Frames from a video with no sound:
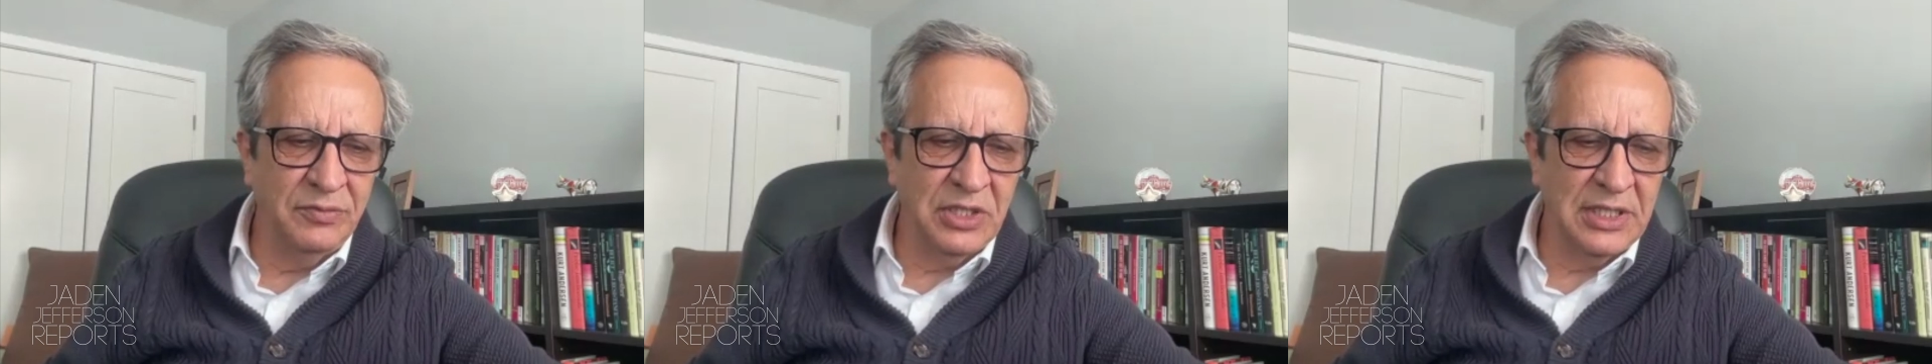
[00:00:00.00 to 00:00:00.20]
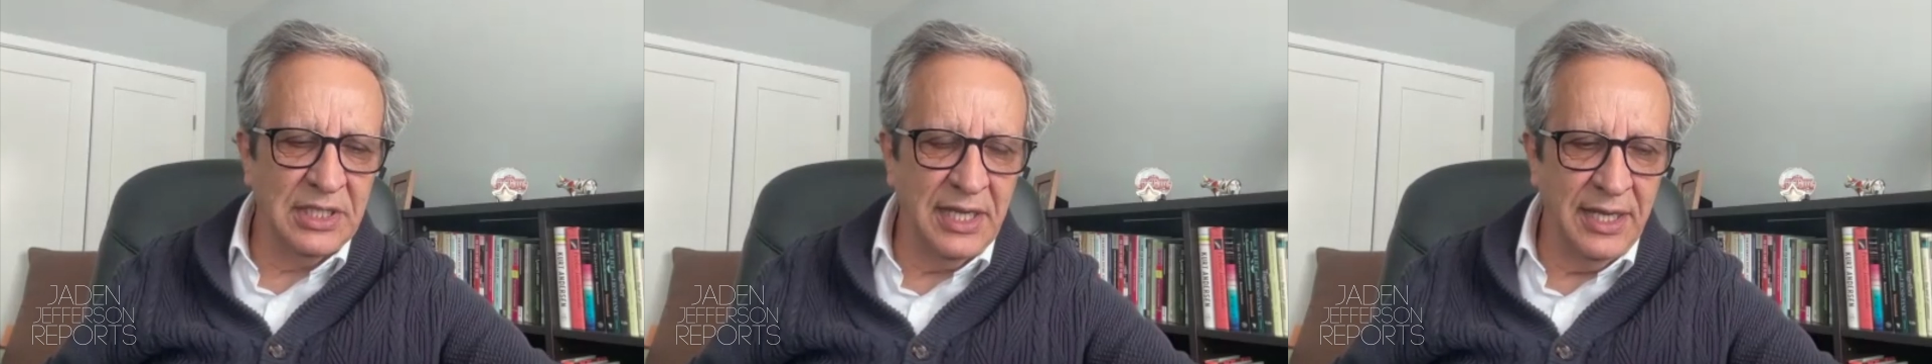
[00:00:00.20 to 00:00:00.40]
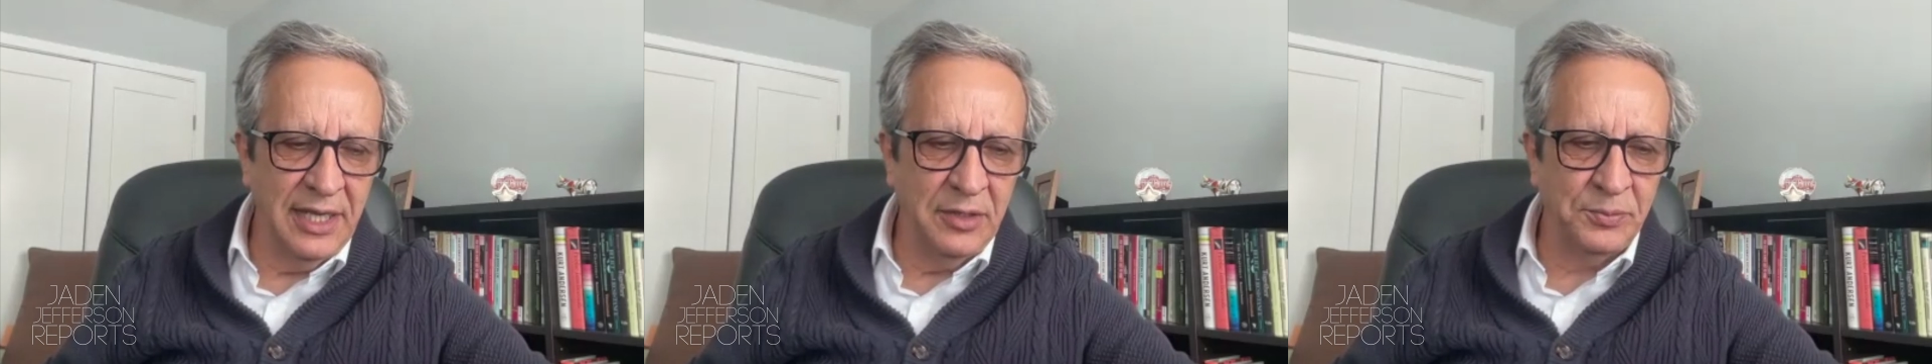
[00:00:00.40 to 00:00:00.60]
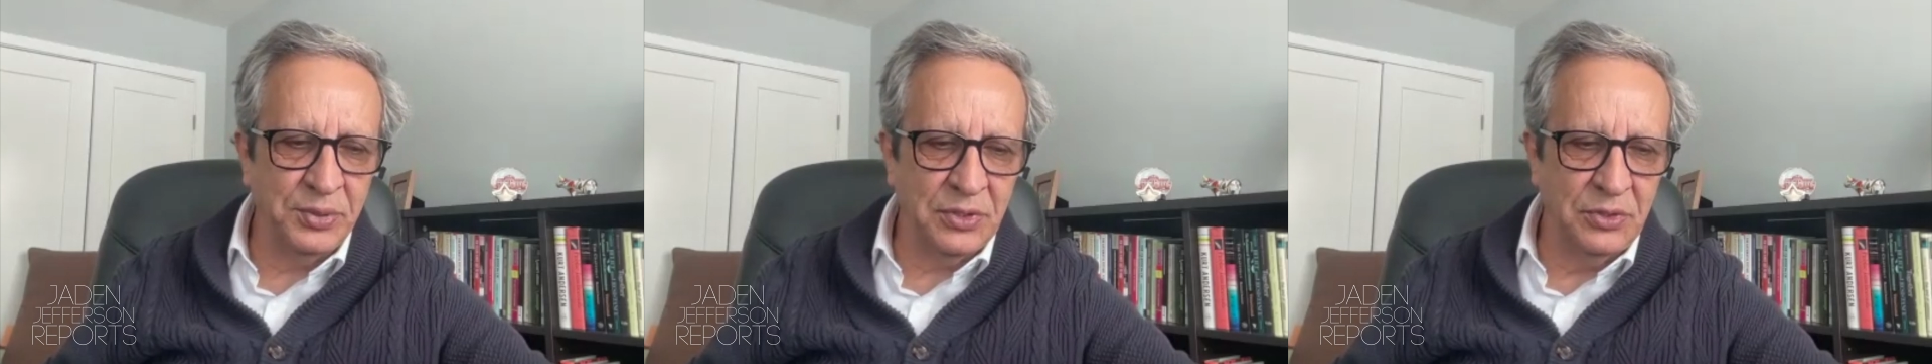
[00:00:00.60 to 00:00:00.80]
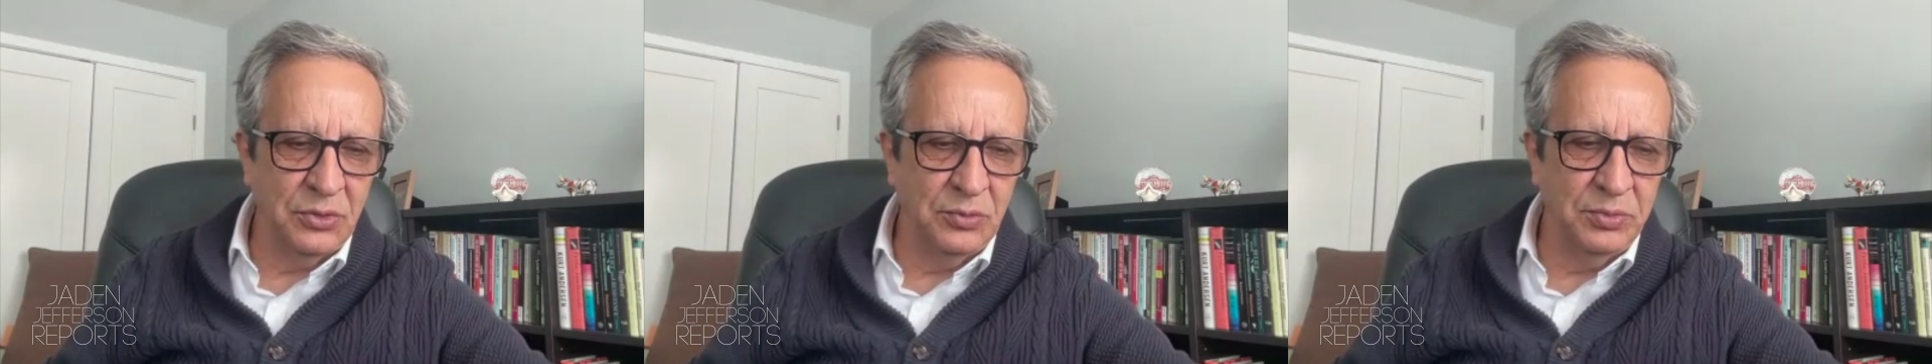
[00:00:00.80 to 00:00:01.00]
camp
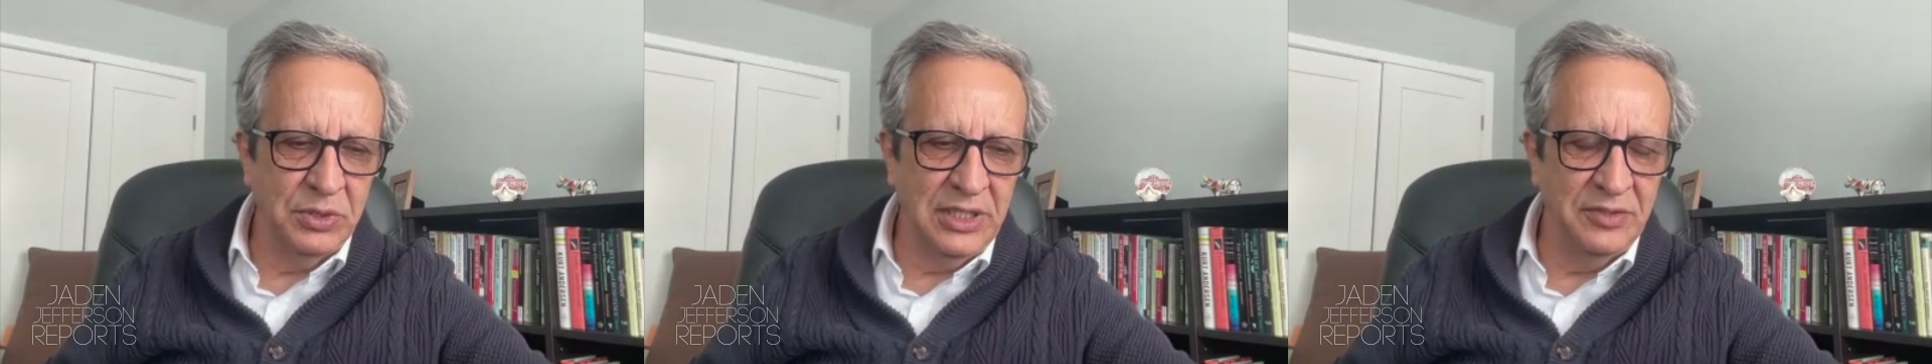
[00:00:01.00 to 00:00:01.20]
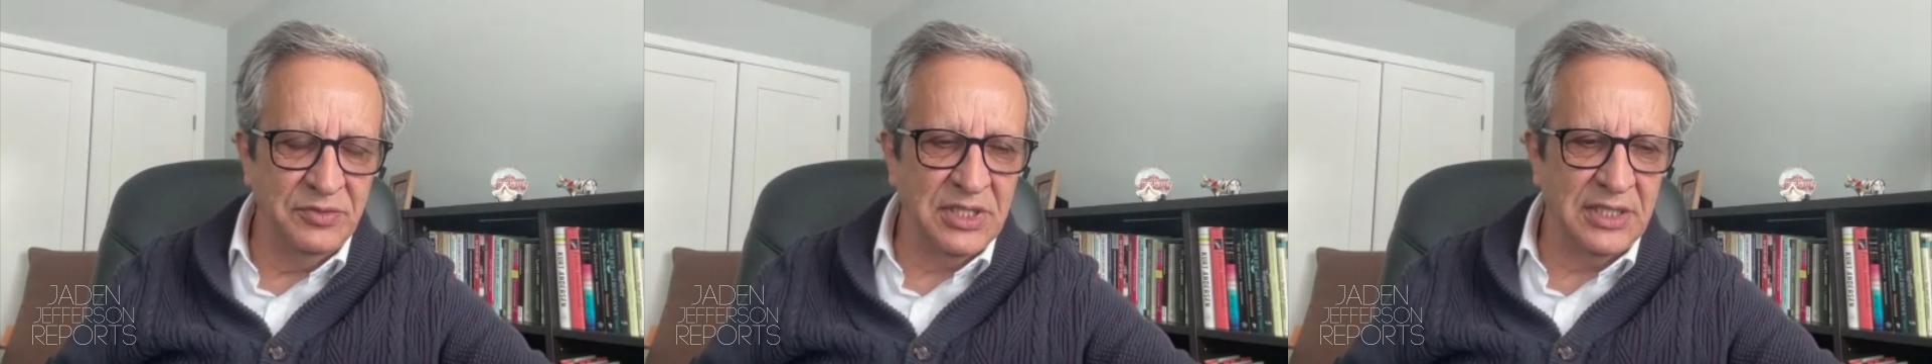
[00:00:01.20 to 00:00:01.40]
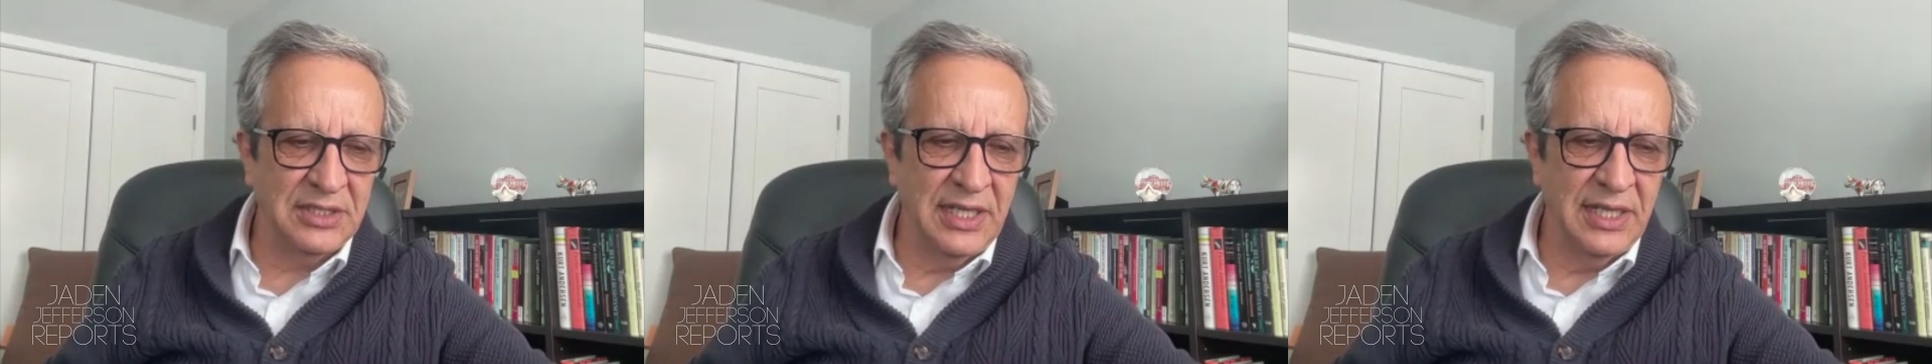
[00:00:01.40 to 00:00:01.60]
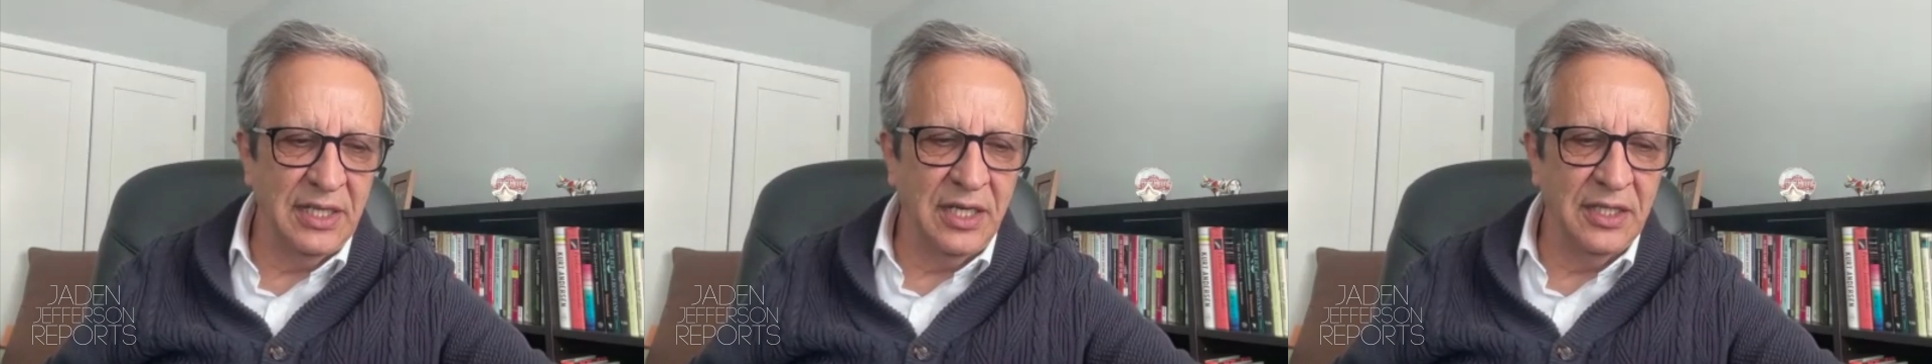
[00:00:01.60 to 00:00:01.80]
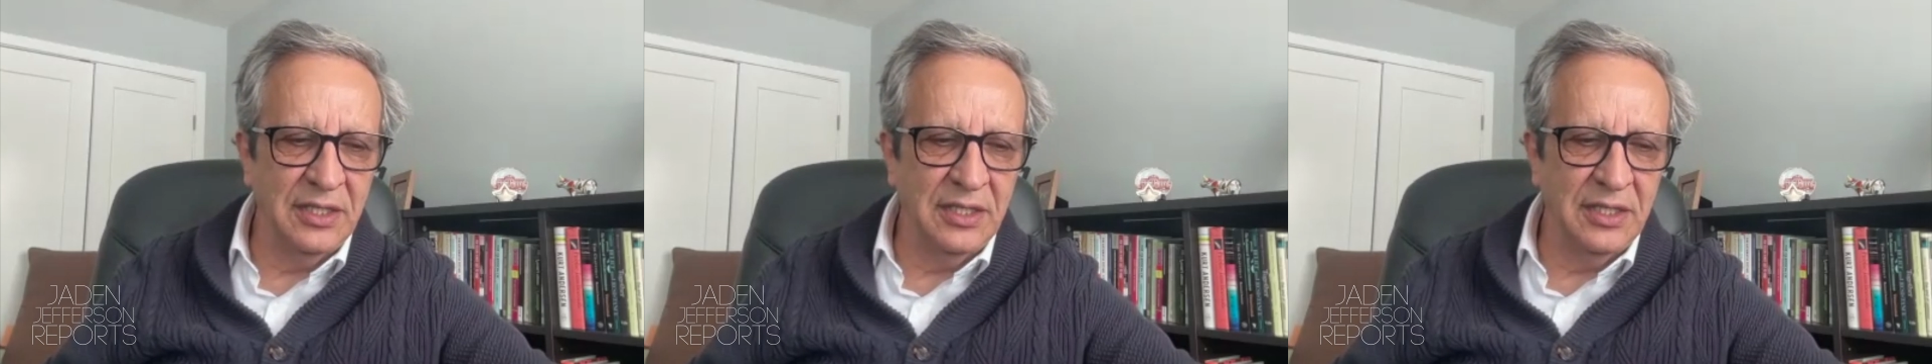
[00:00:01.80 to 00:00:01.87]
who believes that AI